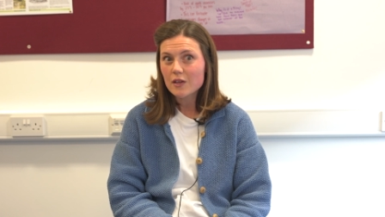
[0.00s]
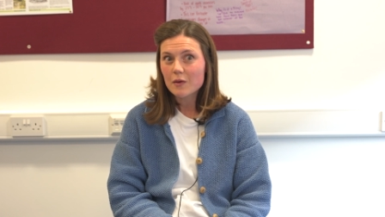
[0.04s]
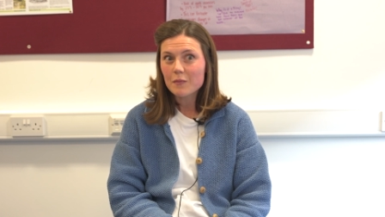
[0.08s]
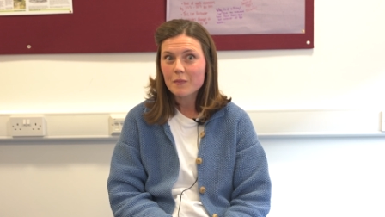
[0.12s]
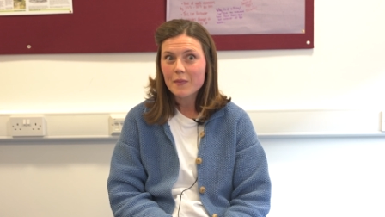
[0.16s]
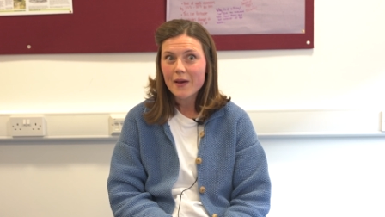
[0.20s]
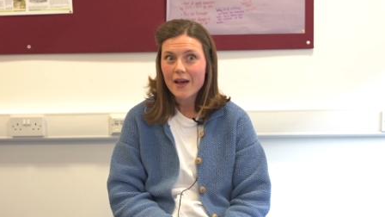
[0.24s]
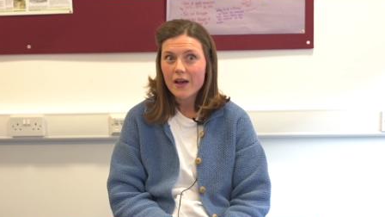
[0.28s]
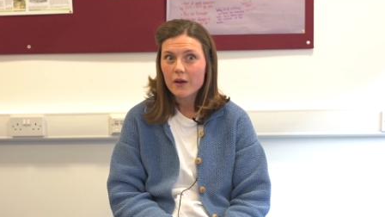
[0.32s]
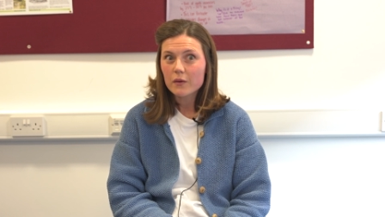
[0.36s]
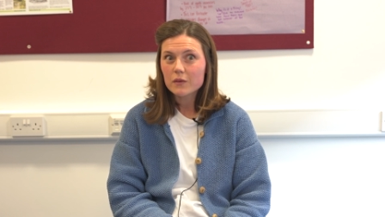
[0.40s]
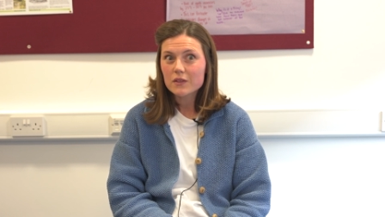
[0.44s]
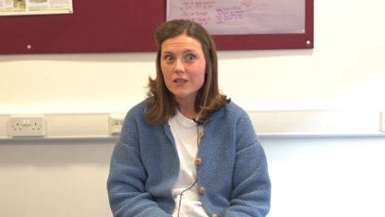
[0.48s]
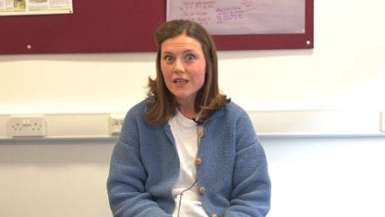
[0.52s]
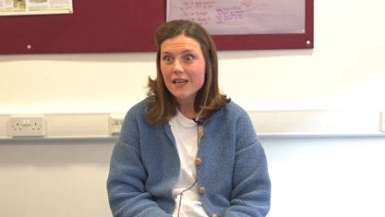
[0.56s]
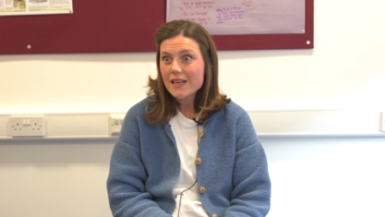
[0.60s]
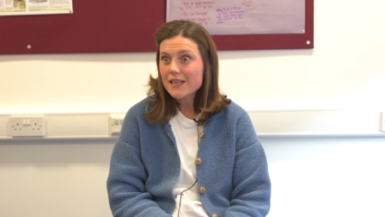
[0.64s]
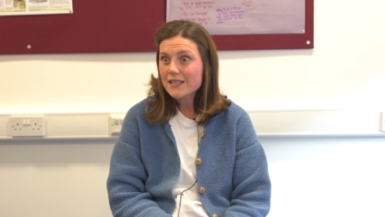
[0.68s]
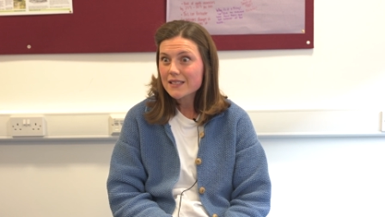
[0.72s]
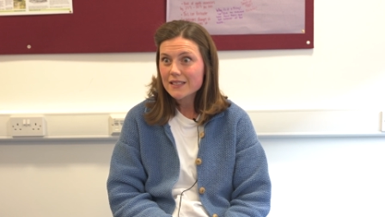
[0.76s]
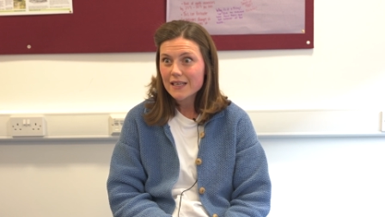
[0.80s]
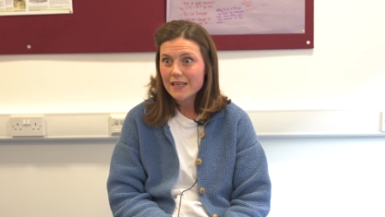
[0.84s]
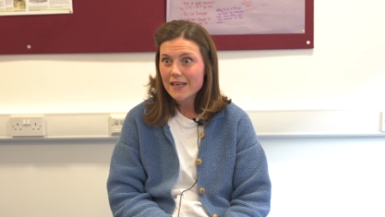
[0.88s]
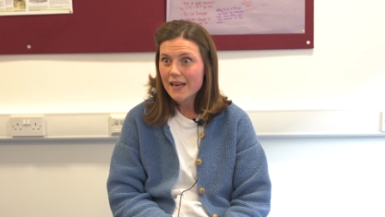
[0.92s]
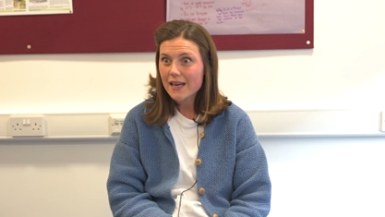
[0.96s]
about the
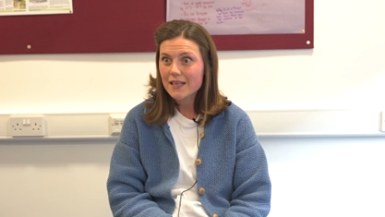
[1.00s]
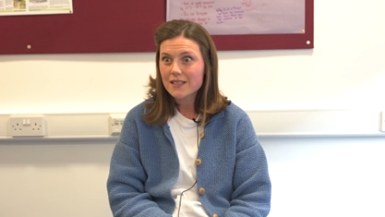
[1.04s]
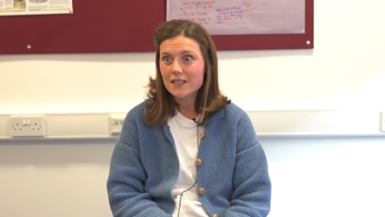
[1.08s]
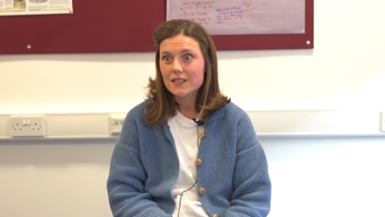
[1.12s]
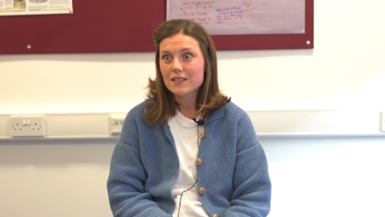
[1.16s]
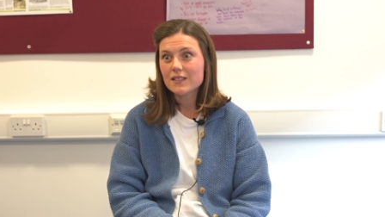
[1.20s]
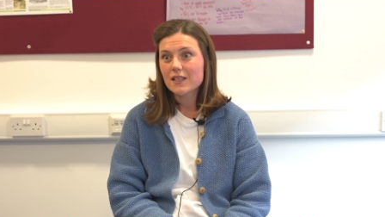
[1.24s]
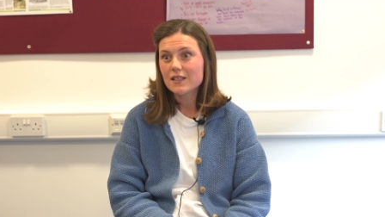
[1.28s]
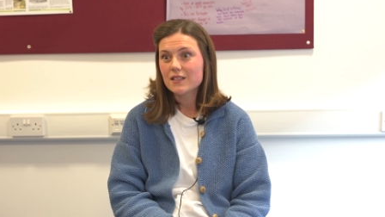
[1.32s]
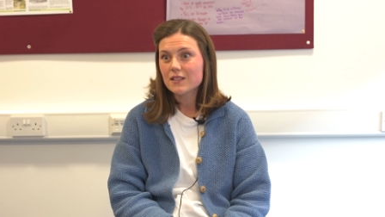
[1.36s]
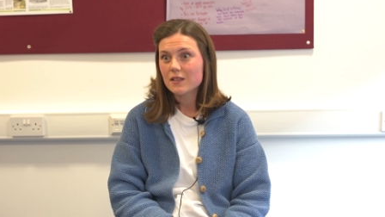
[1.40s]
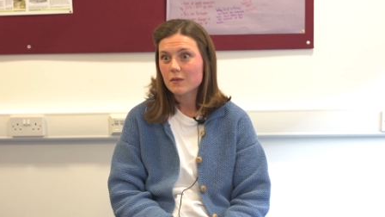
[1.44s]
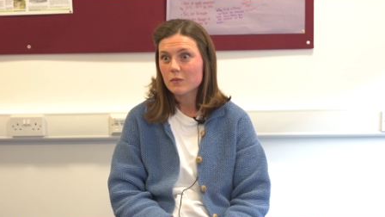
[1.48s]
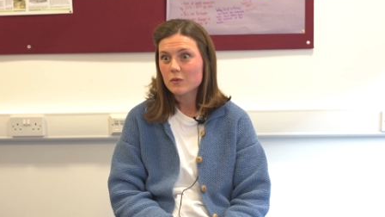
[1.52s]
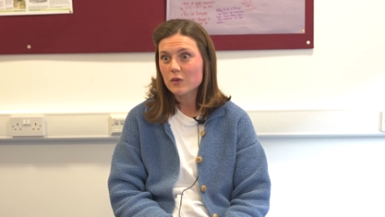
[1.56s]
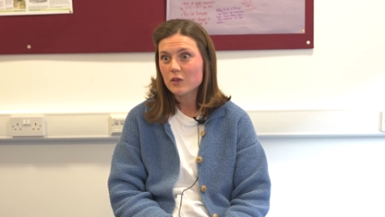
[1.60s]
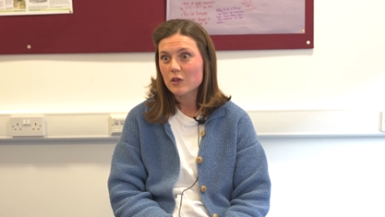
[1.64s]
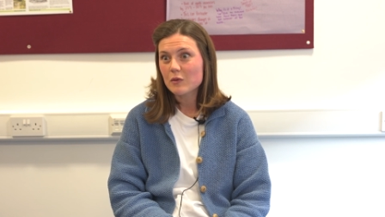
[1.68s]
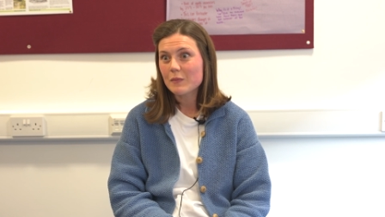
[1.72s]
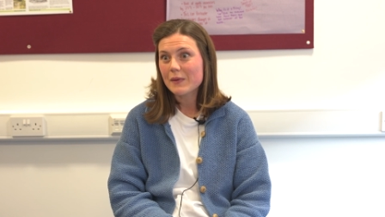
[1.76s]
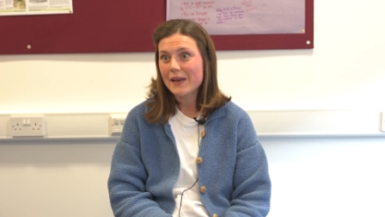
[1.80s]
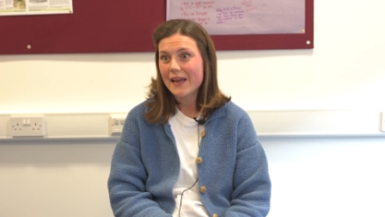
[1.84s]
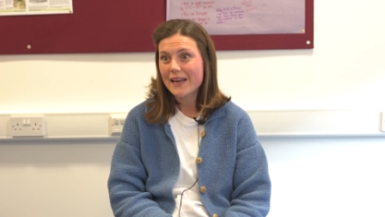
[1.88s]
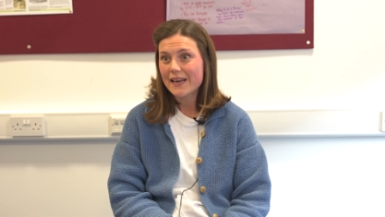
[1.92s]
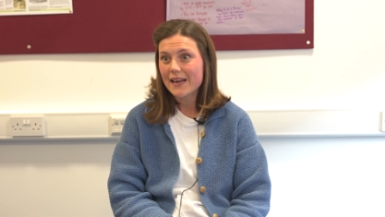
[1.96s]
interconnected systems on the
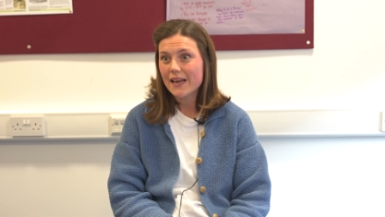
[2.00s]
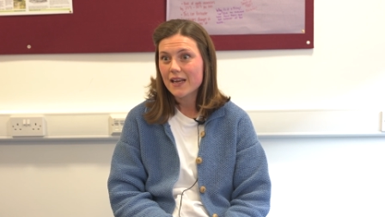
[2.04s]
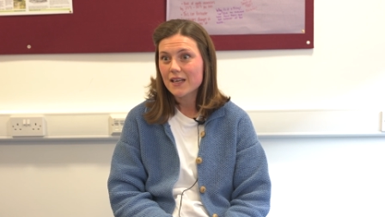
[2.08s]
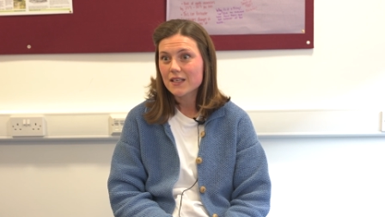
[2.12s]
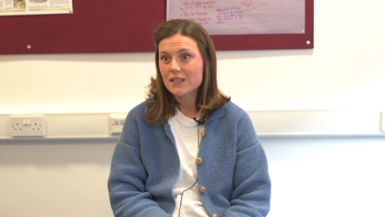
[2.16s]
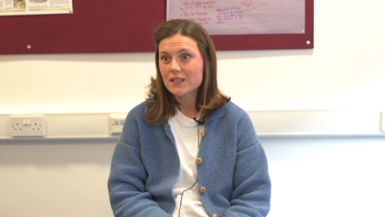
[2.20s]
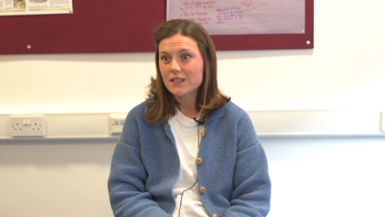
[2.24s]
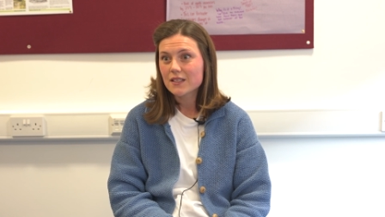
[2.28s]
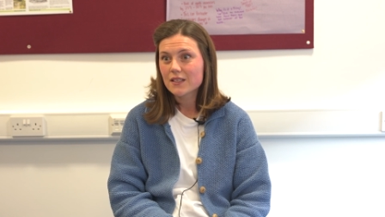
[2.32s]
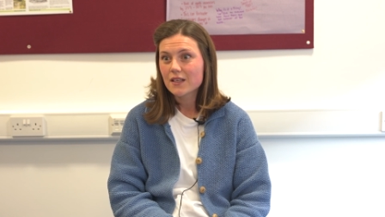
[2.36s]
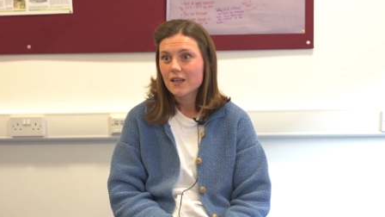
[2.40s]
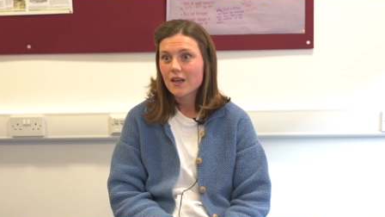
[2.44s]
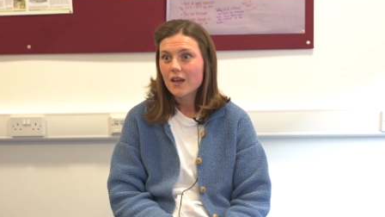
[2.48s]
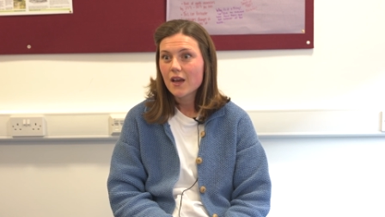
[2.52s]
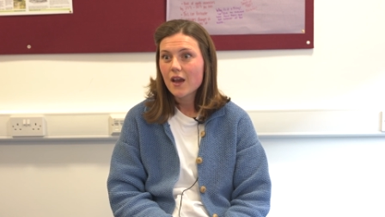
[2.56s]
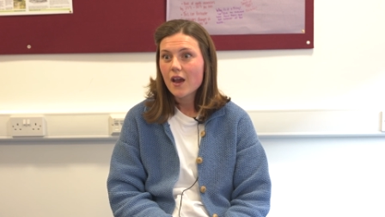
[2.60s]
planet.